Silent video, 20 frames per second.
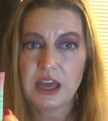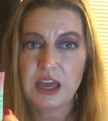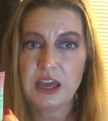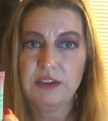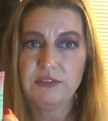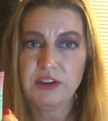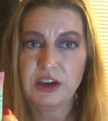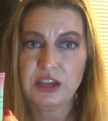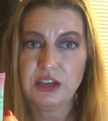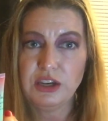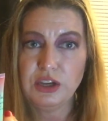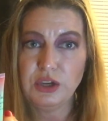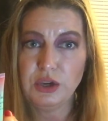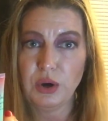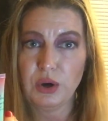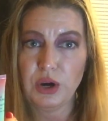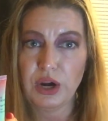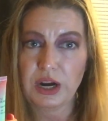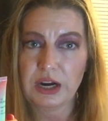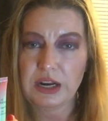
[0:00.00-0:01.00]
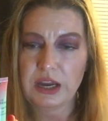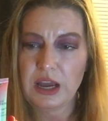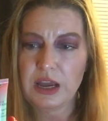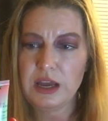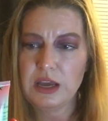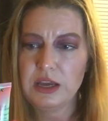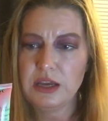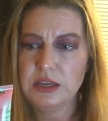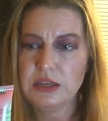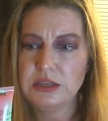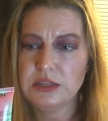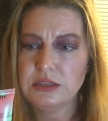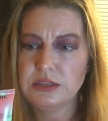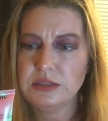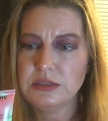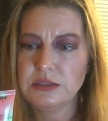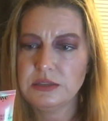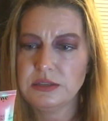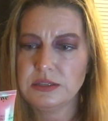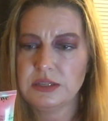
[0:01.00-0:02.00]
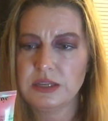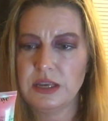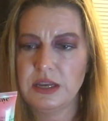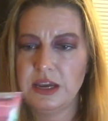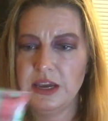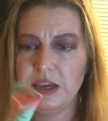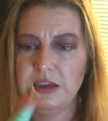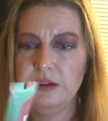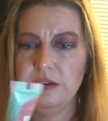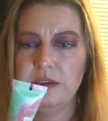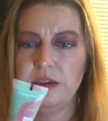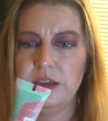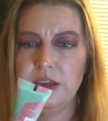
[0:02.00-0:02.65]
EVA New York City,